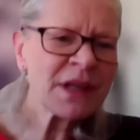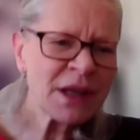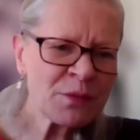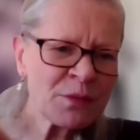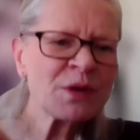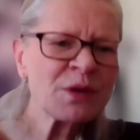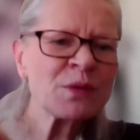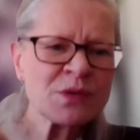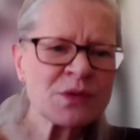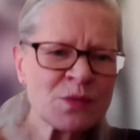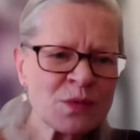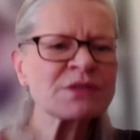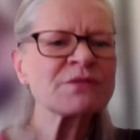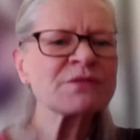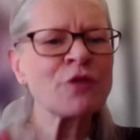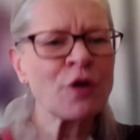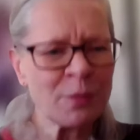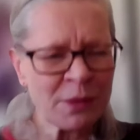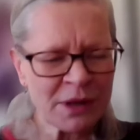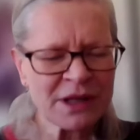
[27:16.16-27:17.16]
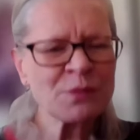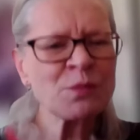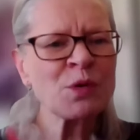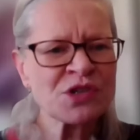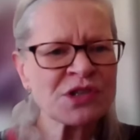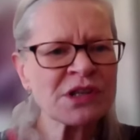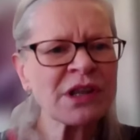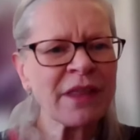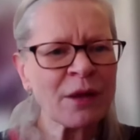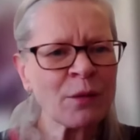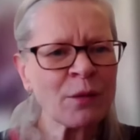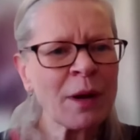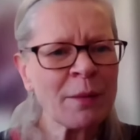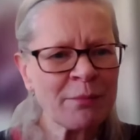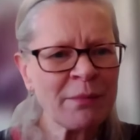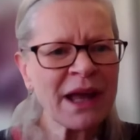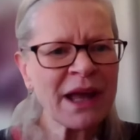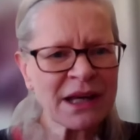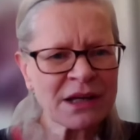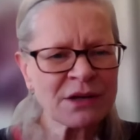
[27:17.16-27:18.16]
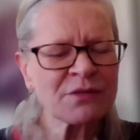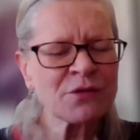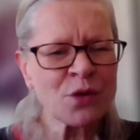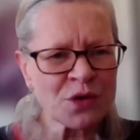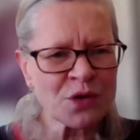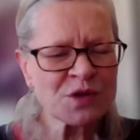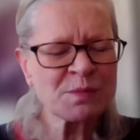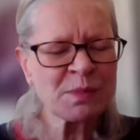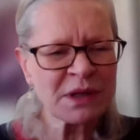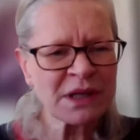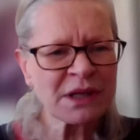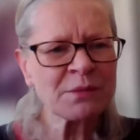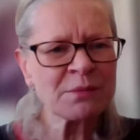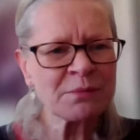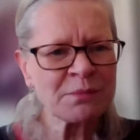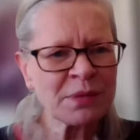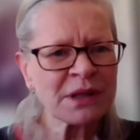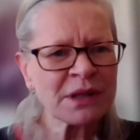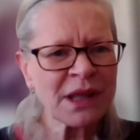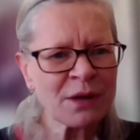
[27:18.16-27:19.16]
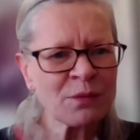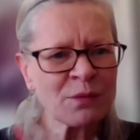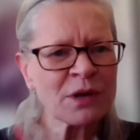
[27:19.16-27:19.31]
It wasn't, wasn't formal. It wasn't that they weren't made, of course, but it but they